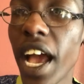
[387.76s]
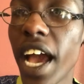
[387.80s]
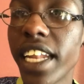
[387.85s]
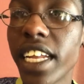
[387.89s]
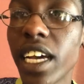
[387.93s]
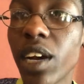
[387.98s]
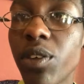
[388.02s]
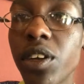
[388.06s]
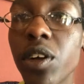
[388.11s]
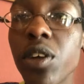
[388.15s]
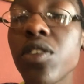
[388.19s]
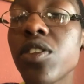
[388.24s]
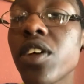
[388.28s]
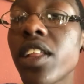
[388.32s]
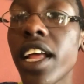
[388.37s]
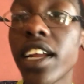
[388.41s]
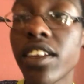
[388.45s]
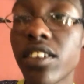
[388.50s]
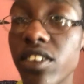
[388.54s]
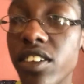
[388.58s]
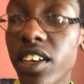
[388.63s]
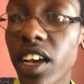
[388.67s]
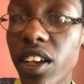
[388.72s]
And I would also
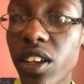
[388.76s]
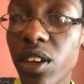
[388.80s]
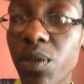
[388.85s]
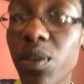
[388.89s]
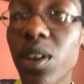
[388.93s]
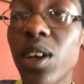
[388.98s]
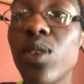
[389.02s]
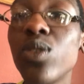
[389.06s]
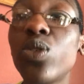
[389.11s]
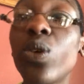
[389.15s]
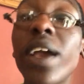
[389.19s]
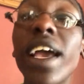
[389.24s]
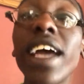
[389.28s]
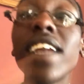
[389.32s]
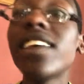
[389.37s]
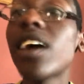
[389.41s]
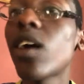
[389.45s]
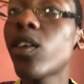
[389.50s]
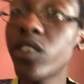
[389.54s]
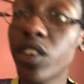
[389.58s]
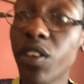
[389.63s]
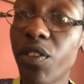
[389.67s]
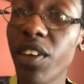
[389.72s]
like to tell you to get
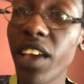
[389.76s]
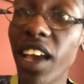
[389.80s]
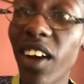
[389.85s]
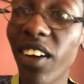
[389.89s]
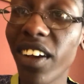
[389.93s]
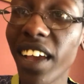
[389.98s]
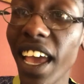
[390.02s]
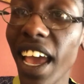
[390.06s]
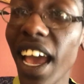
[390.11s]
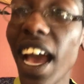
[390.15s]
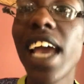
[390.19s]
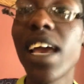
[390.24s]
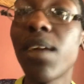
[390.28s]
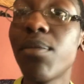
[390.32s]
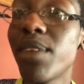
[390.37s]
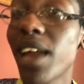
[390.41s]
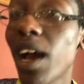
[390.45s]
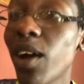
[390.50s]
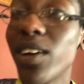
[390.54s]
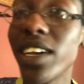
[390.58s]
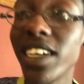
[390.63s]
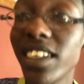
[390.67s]
out of here, okay? I am now